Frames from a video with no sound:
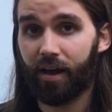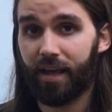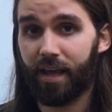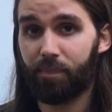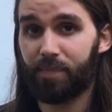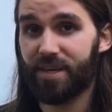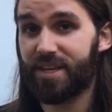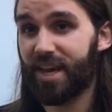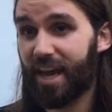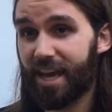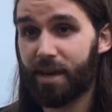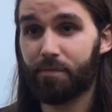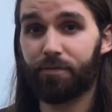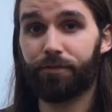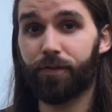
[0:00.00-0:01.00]
it
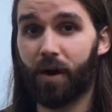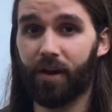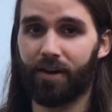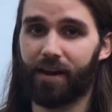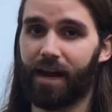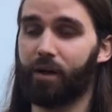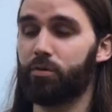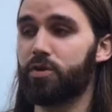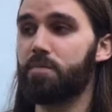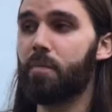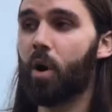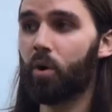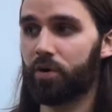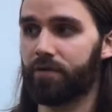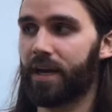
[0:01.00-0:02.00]
became fun. I was
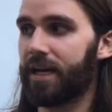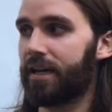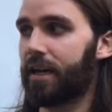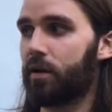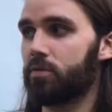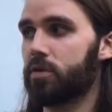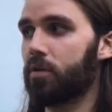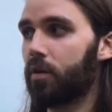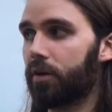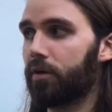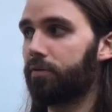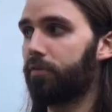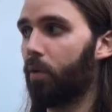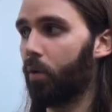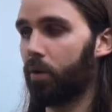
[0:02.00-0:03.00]
motivated. I was looking
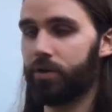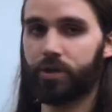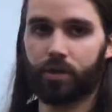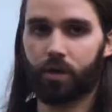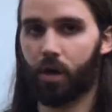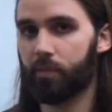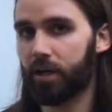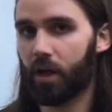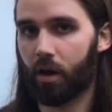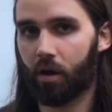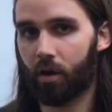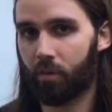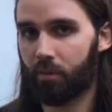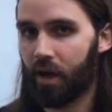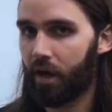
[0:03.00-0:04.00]
forward to coming
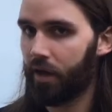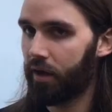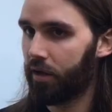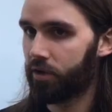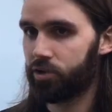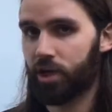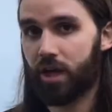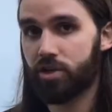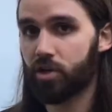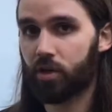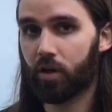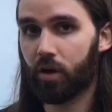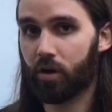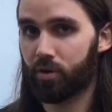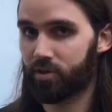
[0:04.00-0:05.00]
home, changing
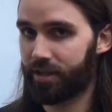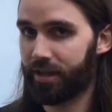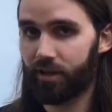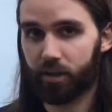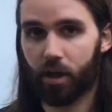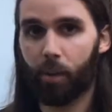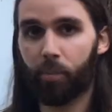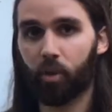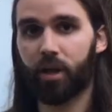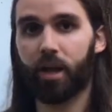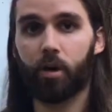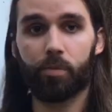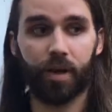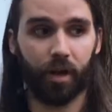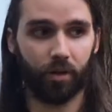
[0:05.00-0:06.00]
clothes, getting a couple
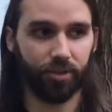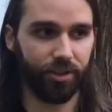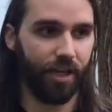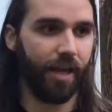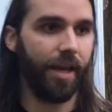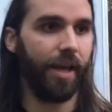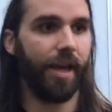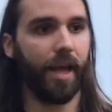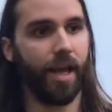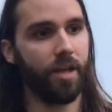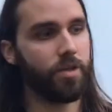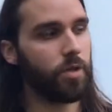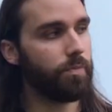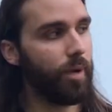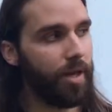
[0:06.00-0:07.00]
kettlebells,
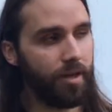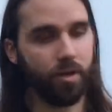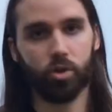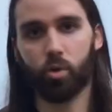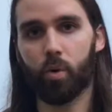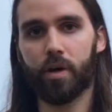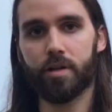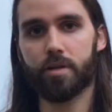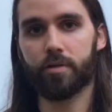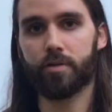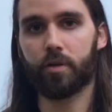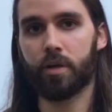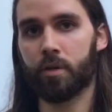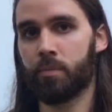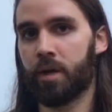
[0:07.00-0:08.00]
and spending 20 or
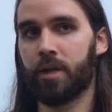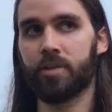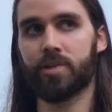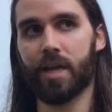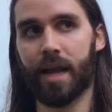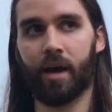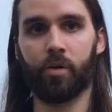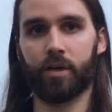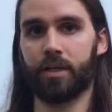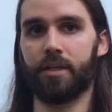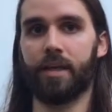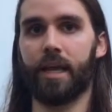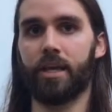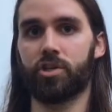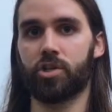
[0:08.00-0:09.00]
30 minutes out
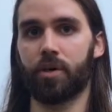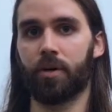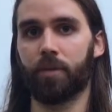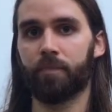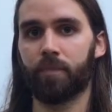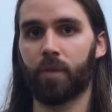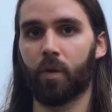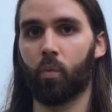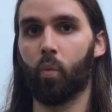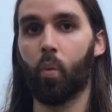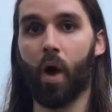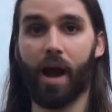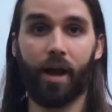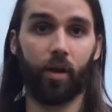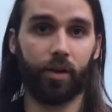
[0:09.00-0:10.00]
in nature
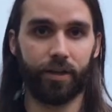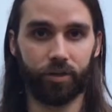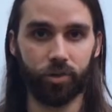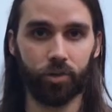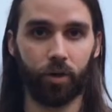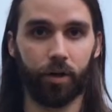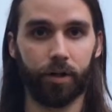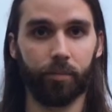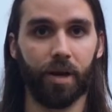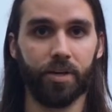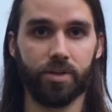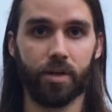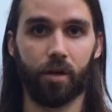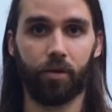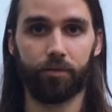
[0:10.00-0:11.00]
while exerting
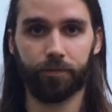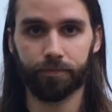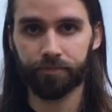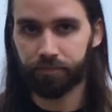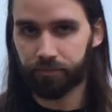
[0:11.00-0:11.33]
myself.